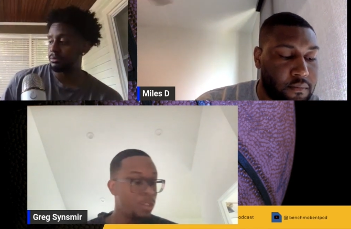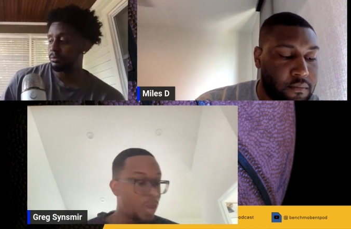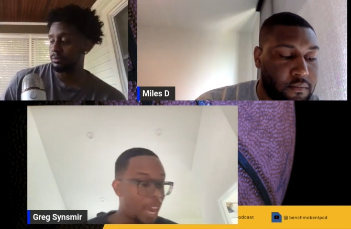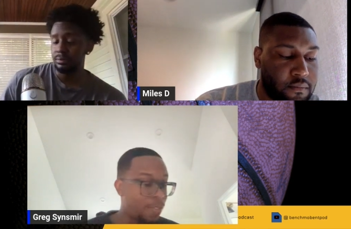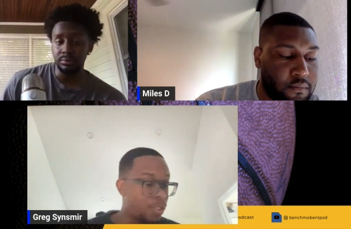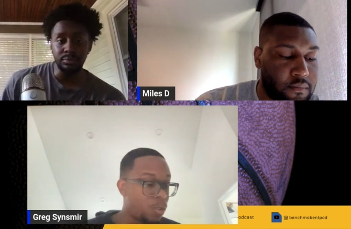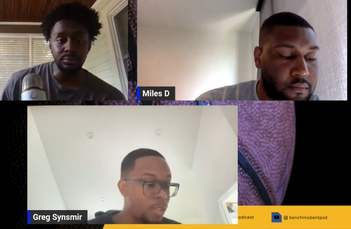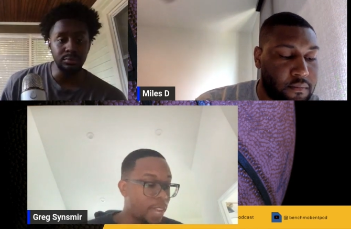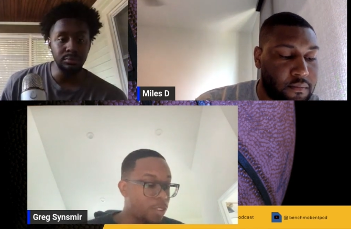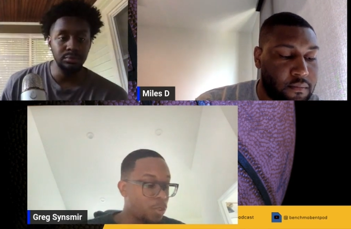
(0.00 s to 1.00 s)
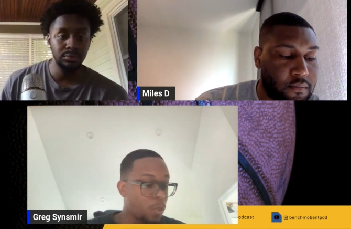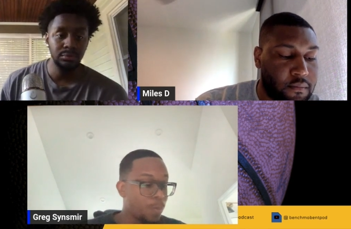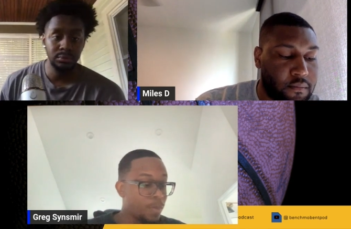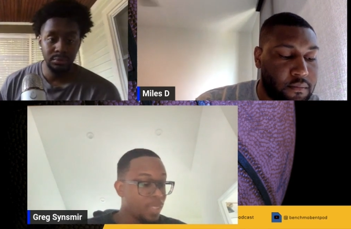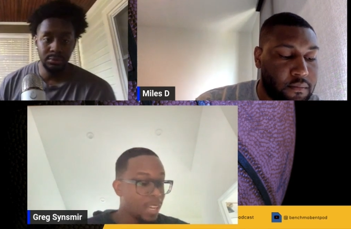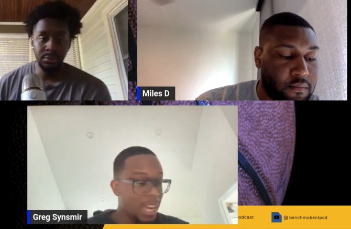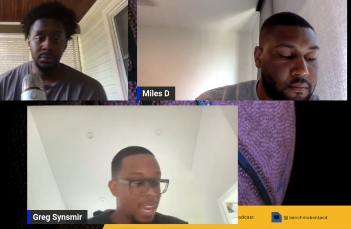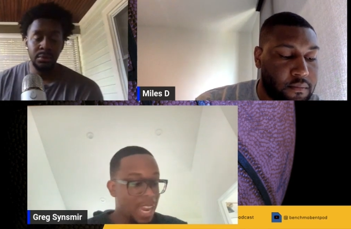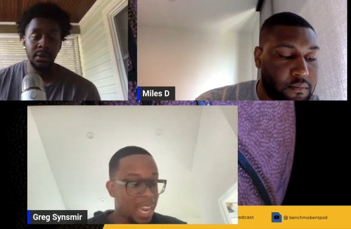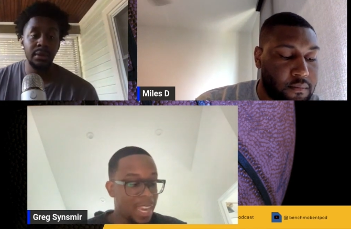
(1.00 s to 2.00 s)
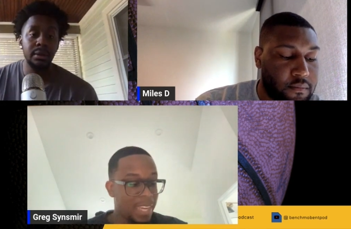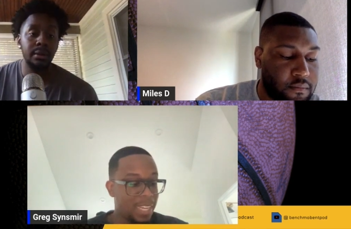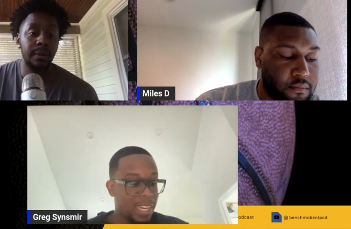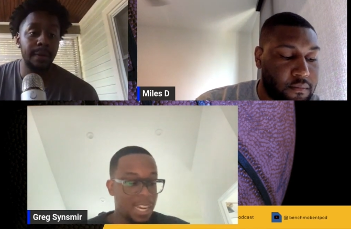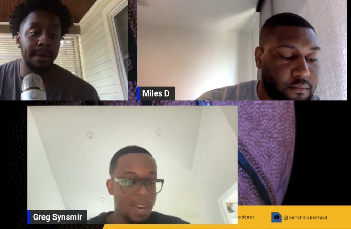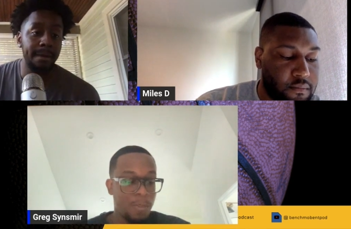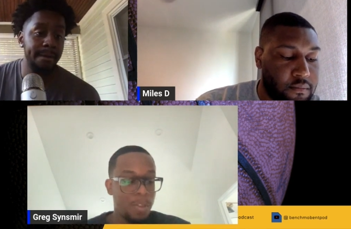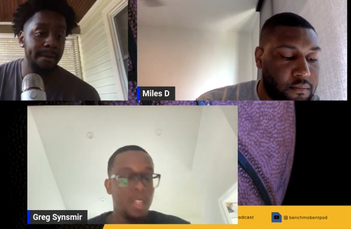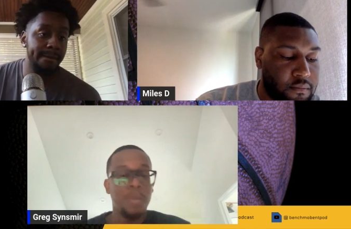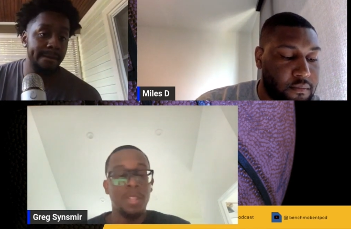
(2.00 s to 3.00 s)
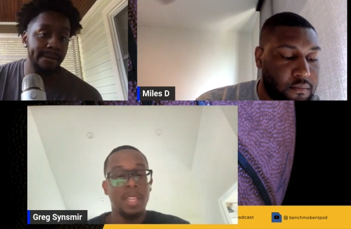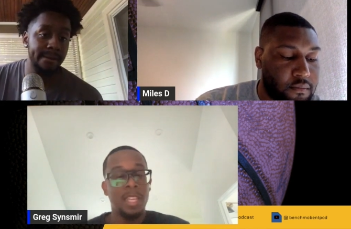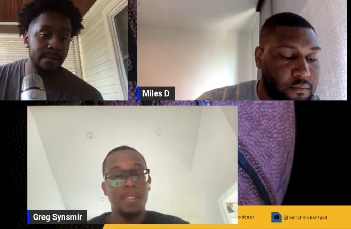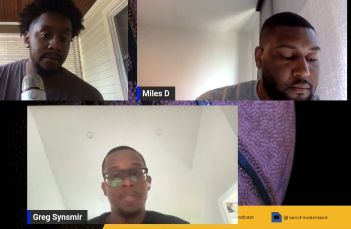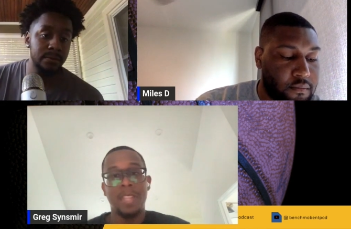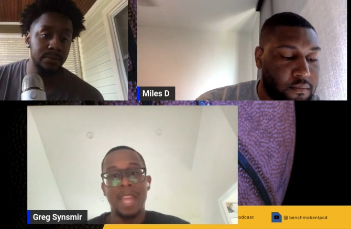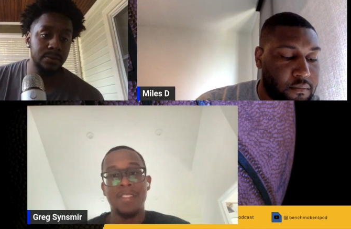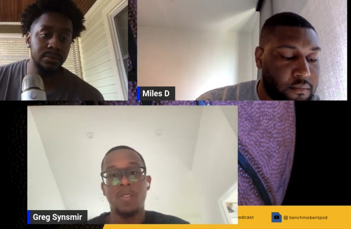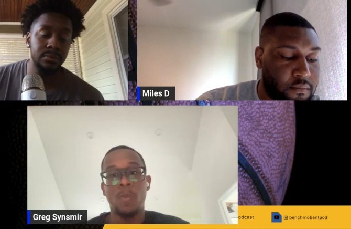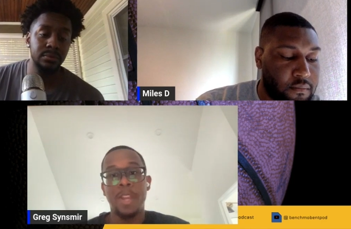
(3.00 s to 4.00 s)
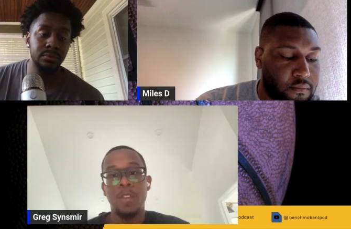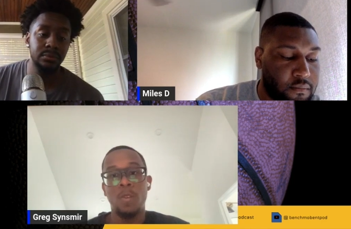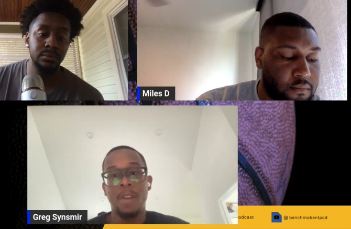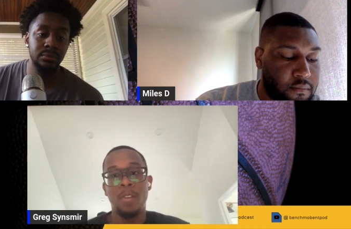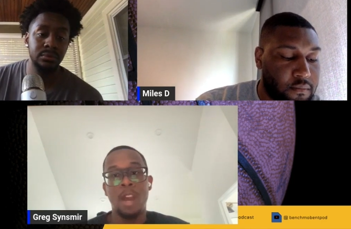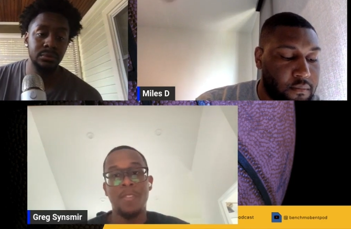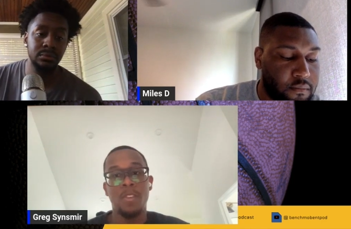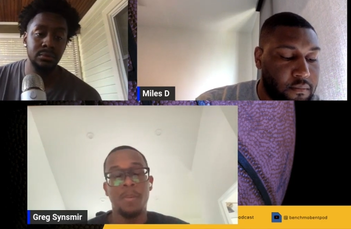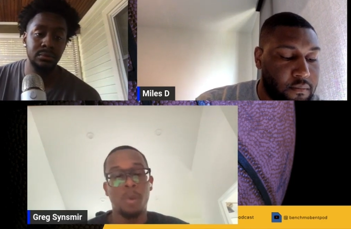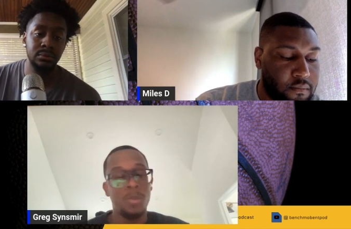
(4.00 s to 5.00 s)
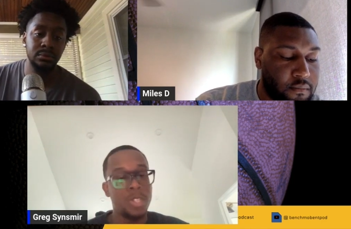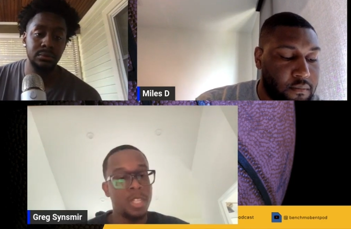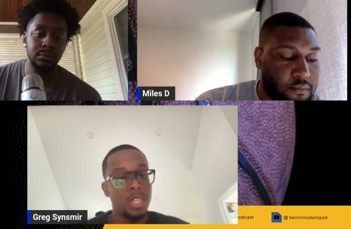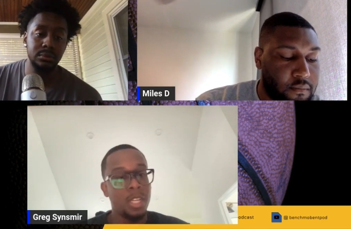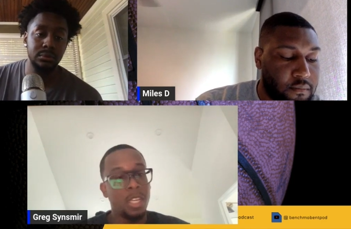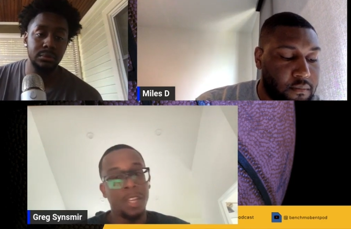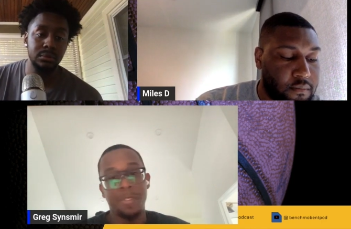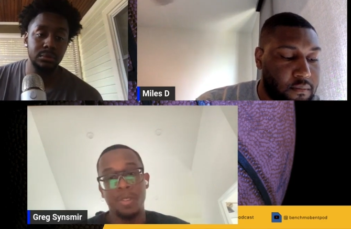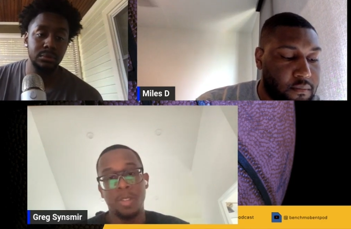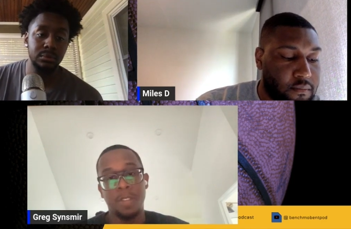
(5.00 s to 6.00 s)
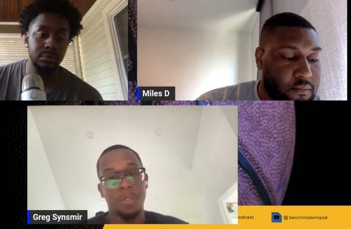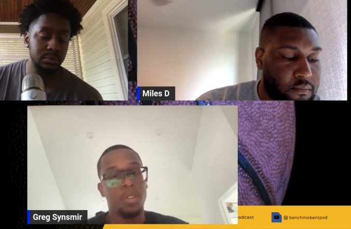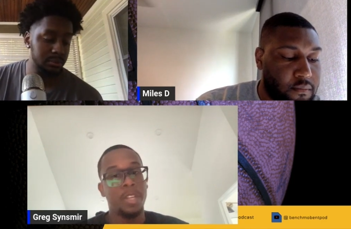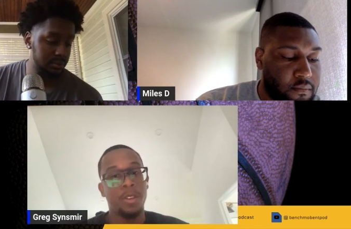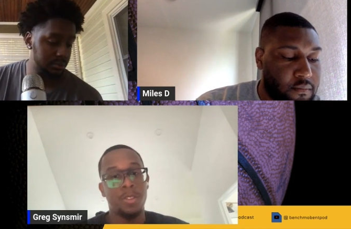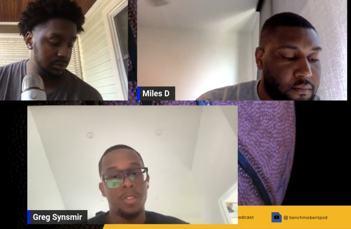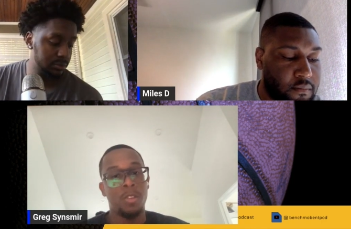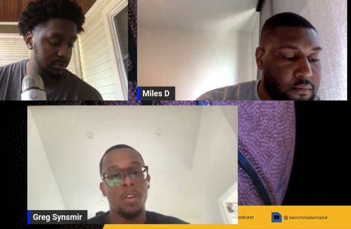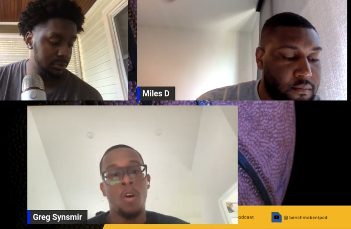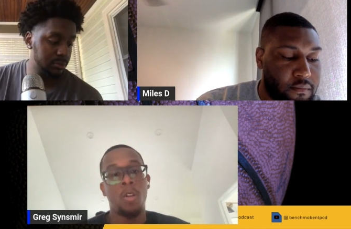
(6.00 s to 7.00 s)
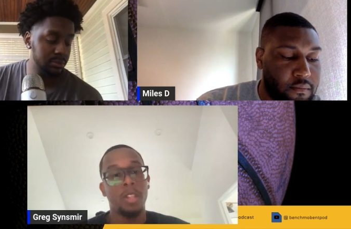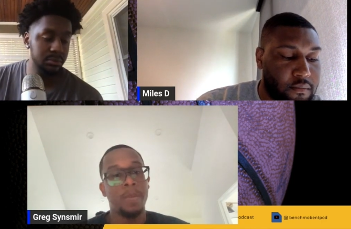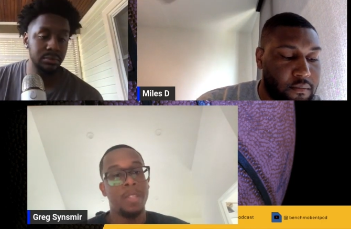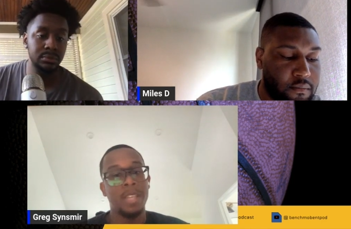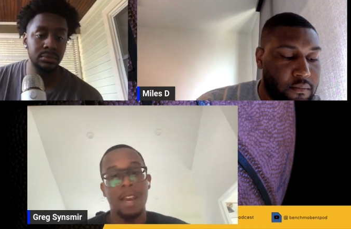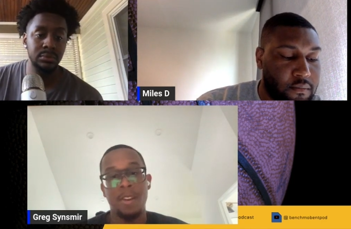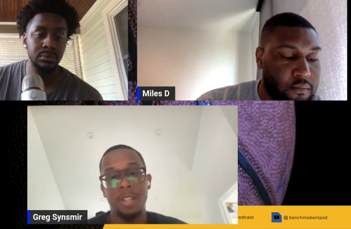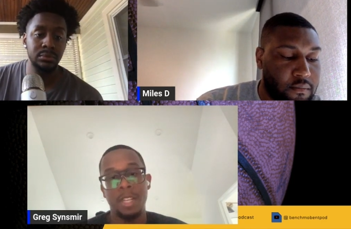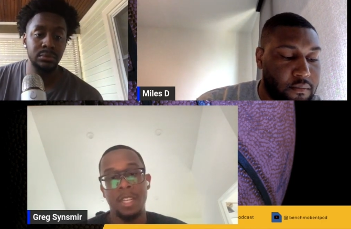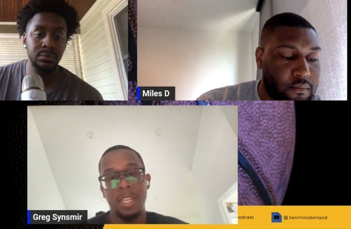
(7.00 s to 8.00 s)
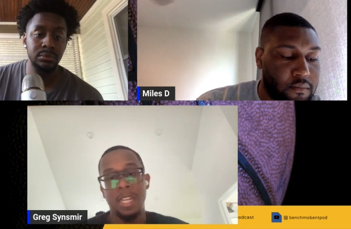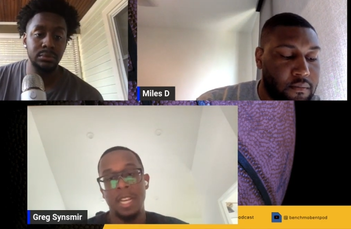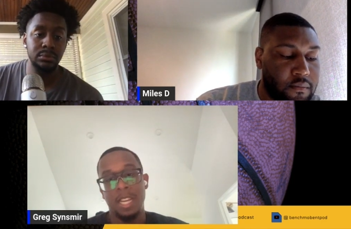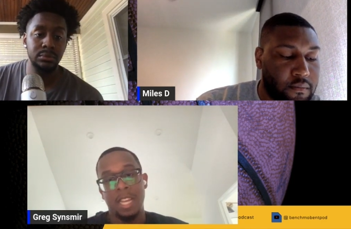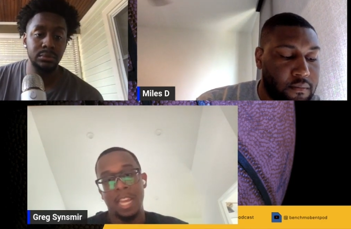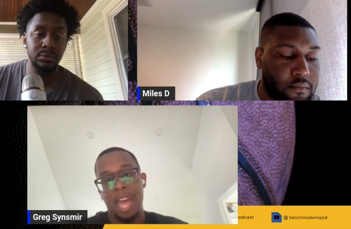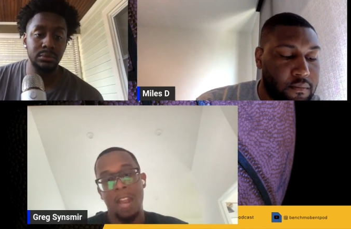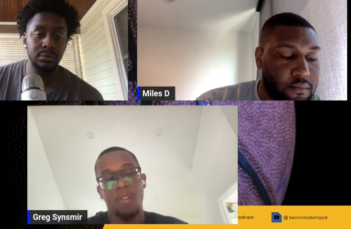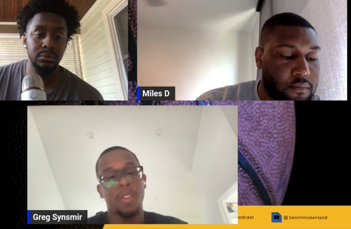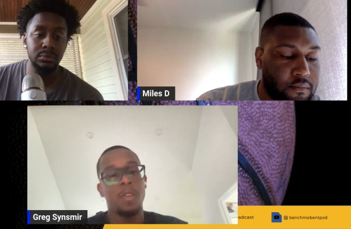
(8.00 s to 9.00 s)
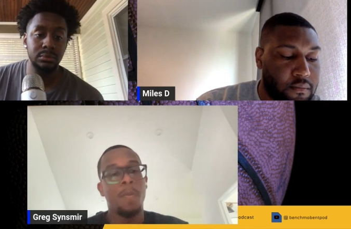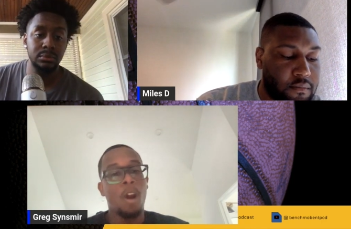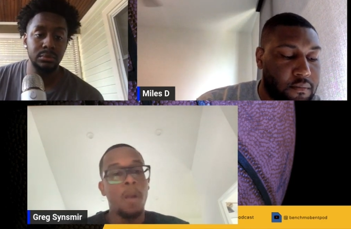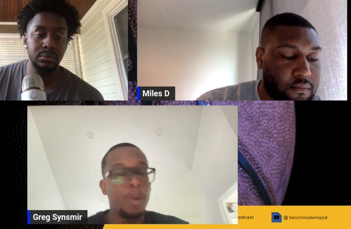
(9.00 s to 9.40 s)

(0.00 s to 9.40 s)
Speaker 1: You have to do that. So I, I really believe that that's the way you you have to approach it. If you're if you're Lakers, it's an all in mentality, and I don't know if Demar